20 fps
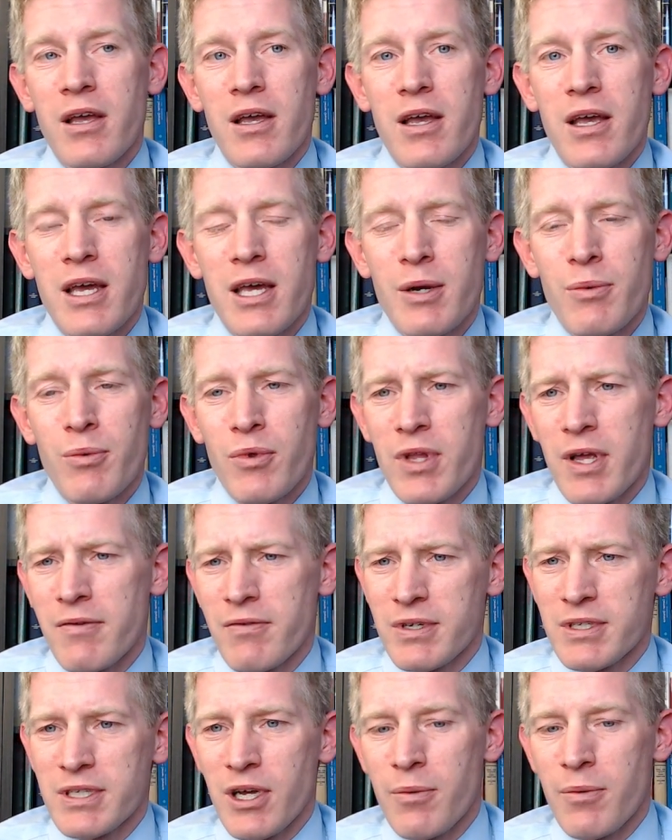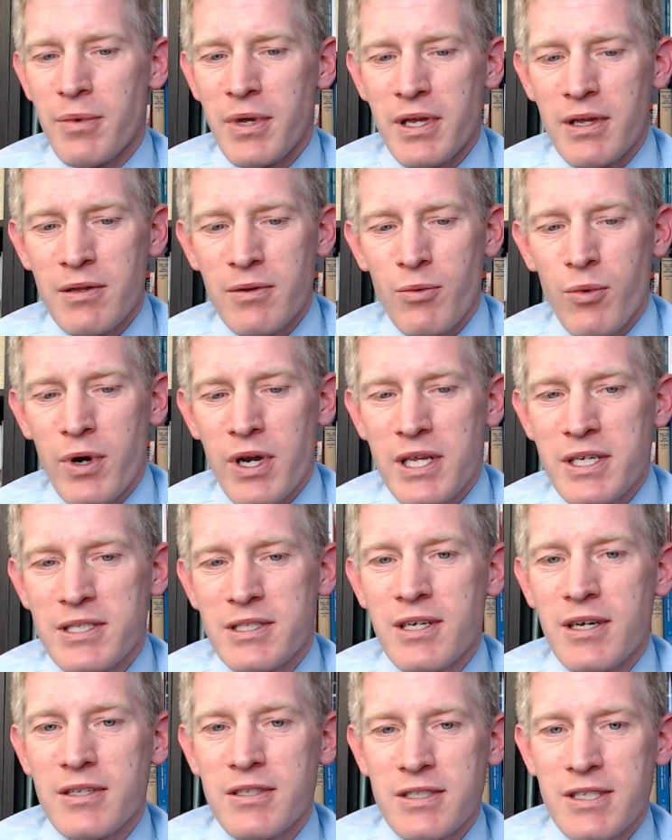and it will never tell me what He's
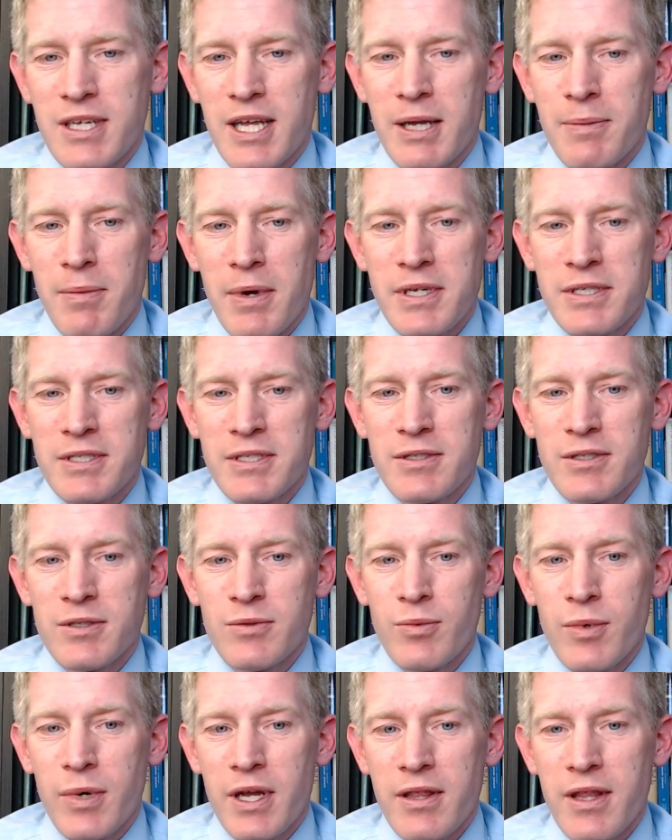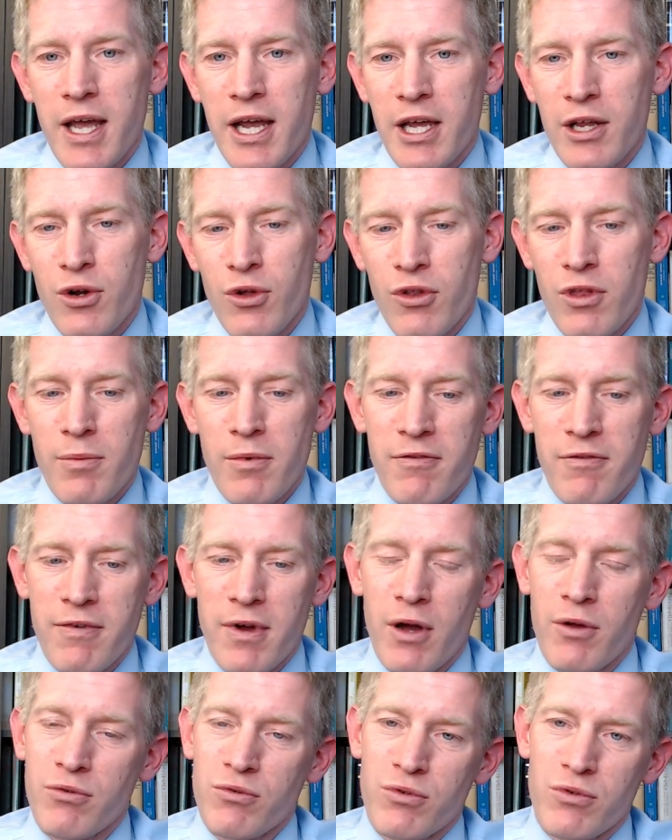done to take my sins away. That can only be
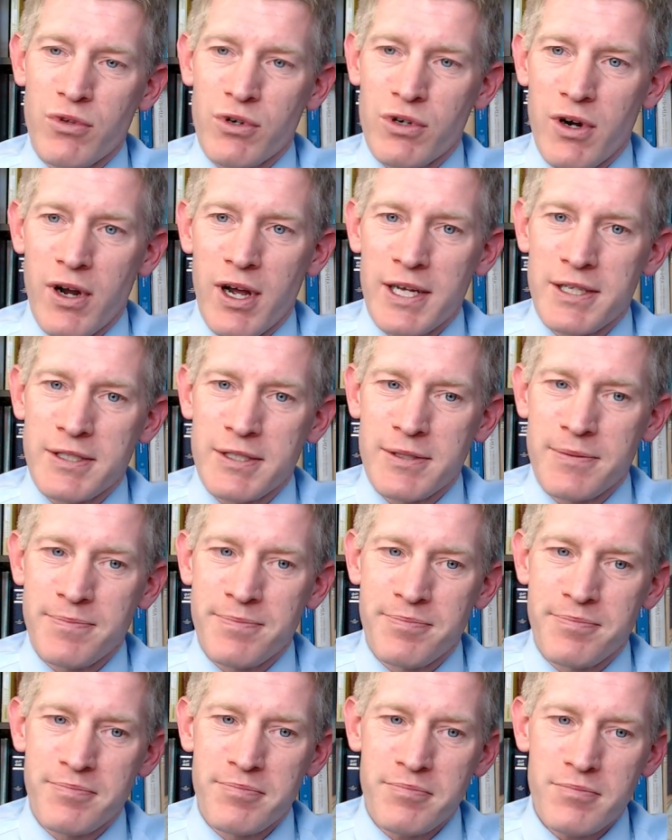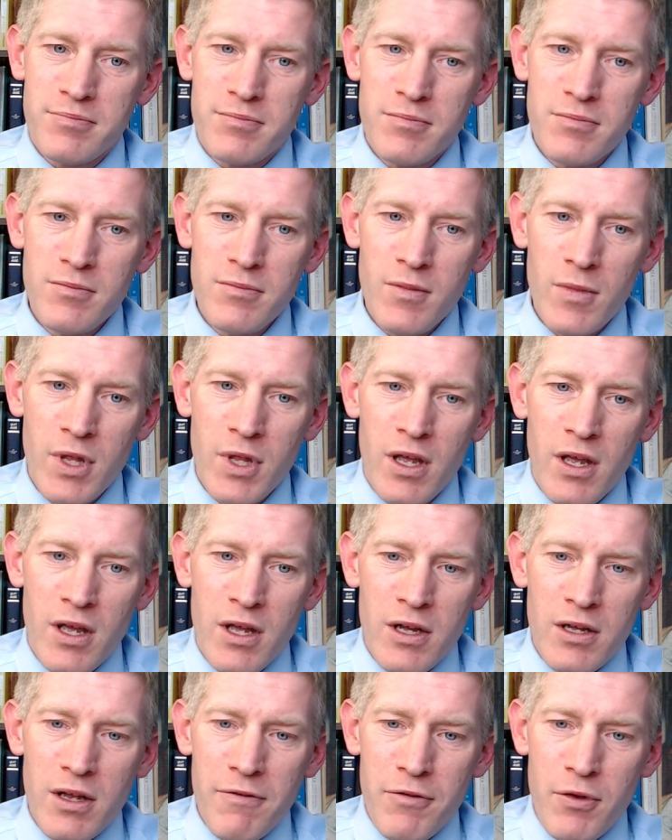found through the cross
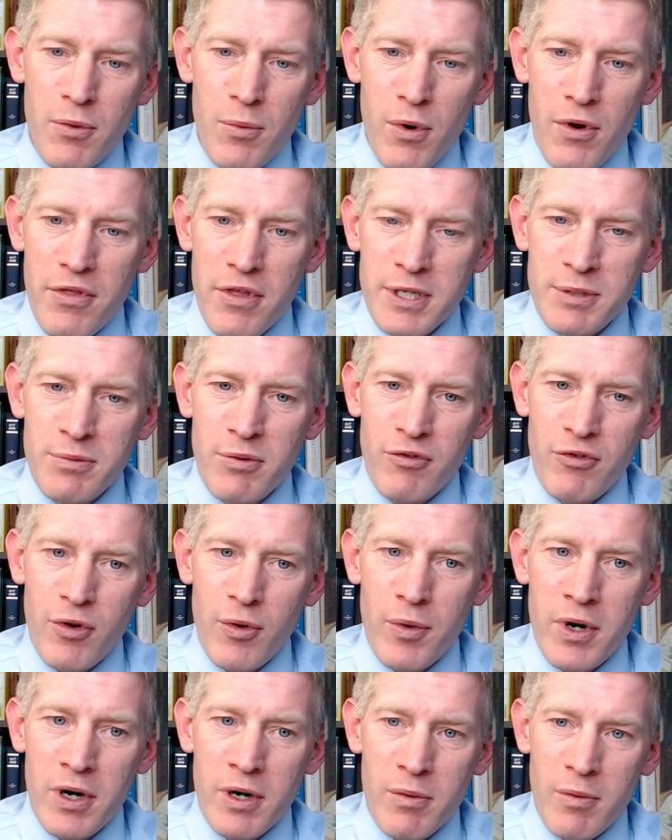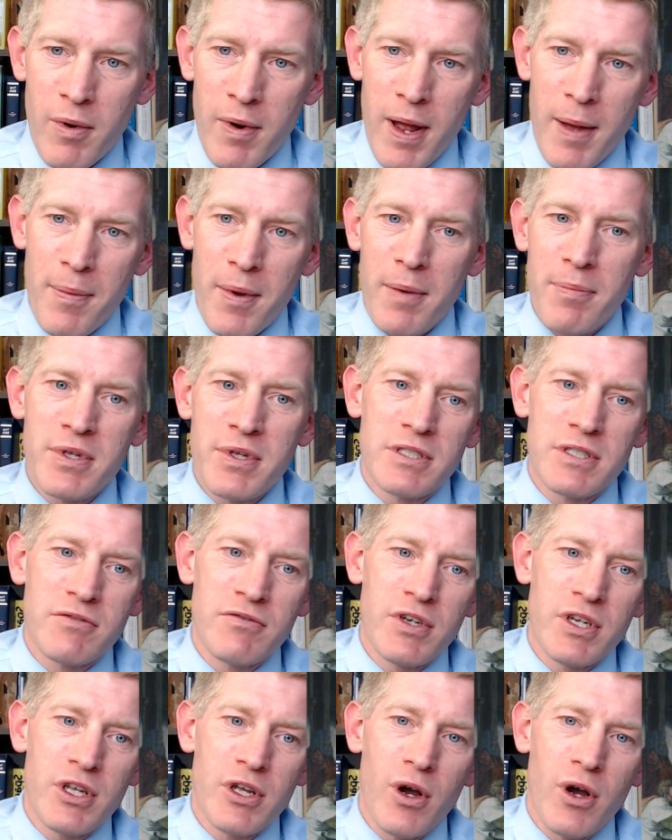a few more things before we wrap up this
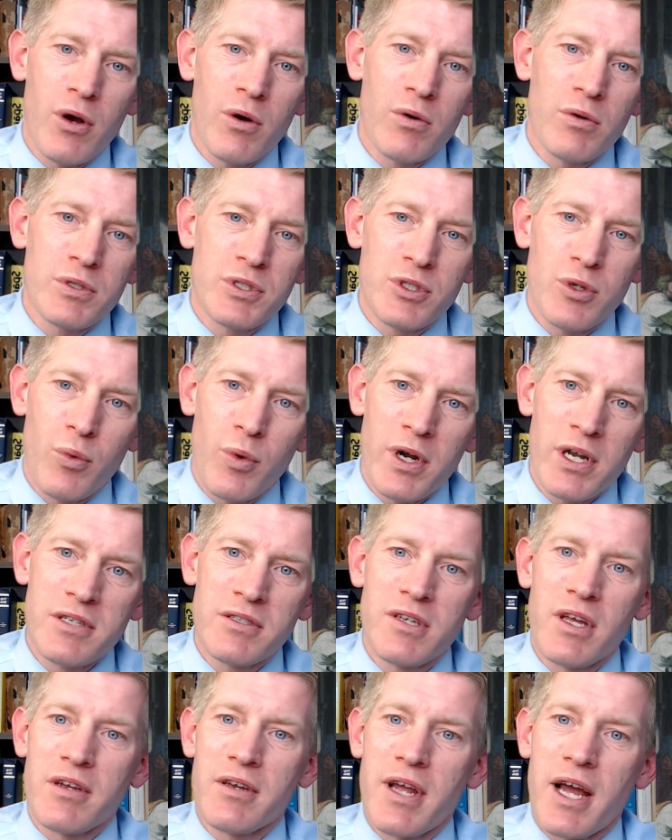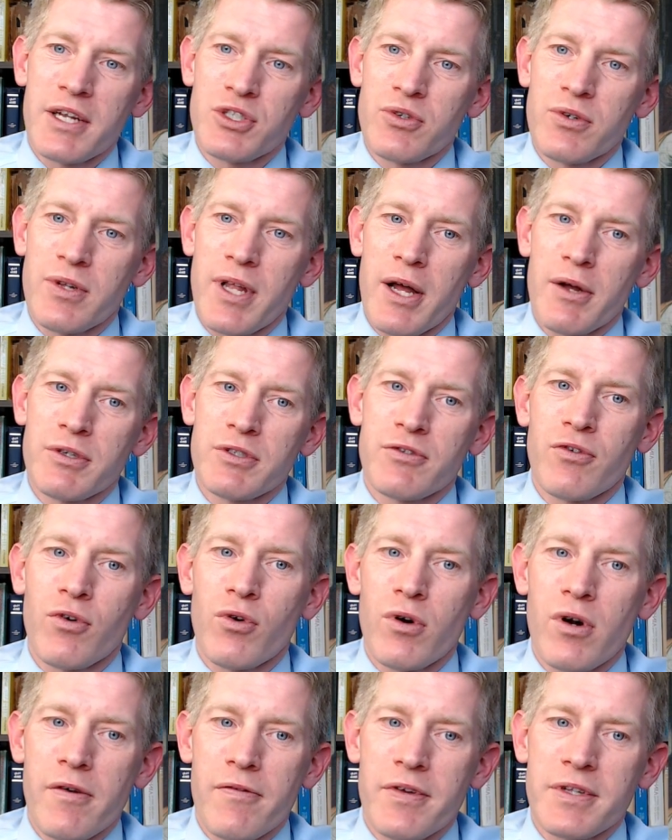video. So, what is that natural knowledge
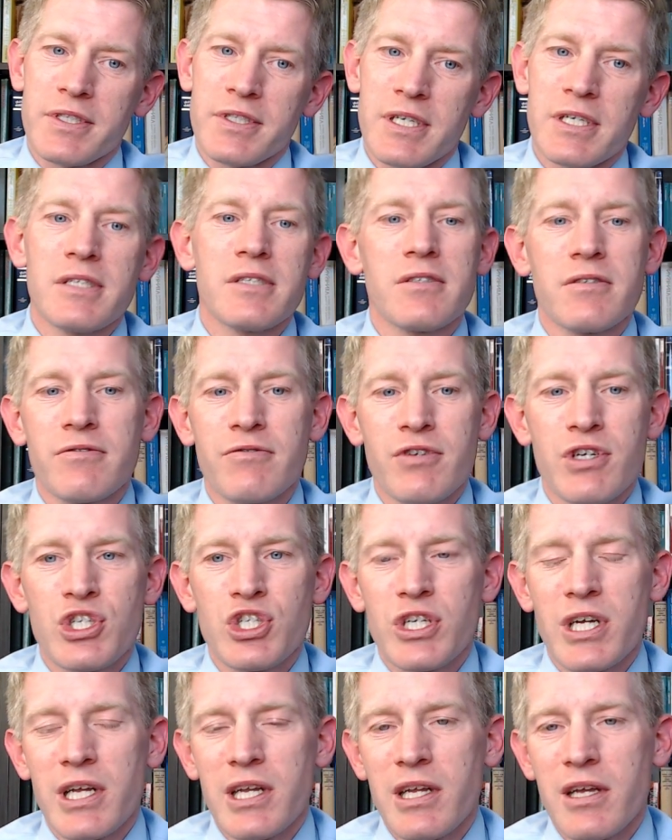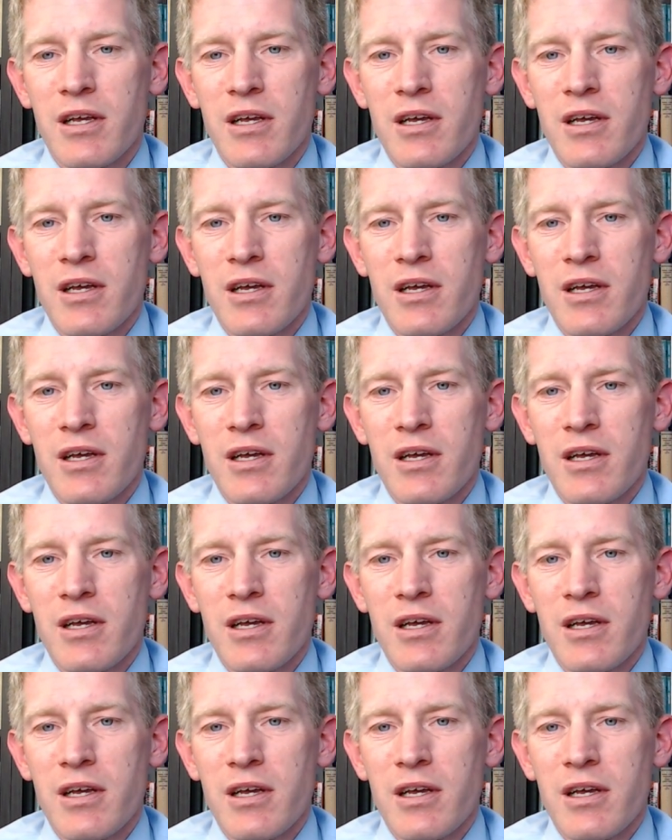for if it's insufficient?